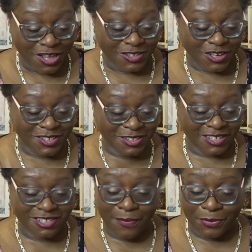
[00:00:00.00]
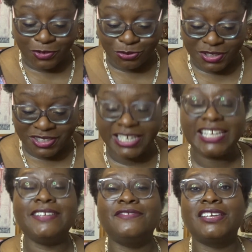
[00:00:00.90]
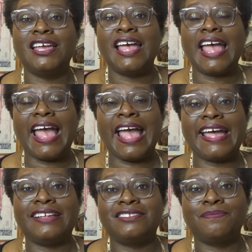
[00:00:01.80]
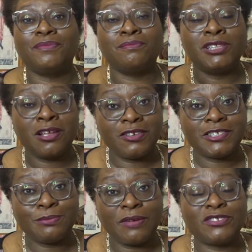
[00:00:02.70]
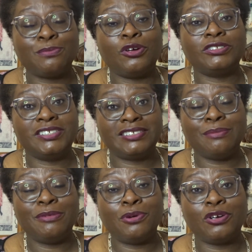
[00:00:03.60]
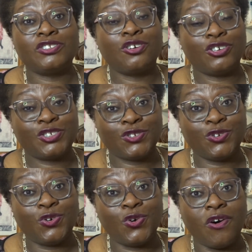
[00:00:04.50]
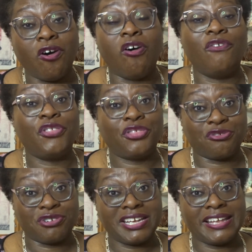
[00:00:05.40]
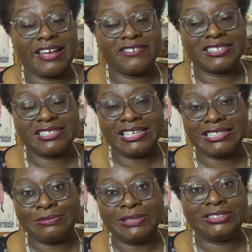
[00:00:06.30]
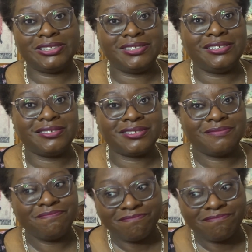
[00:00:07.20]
So 6 samples received, and last month's box, December box, got a score of 3 out of 6, which is...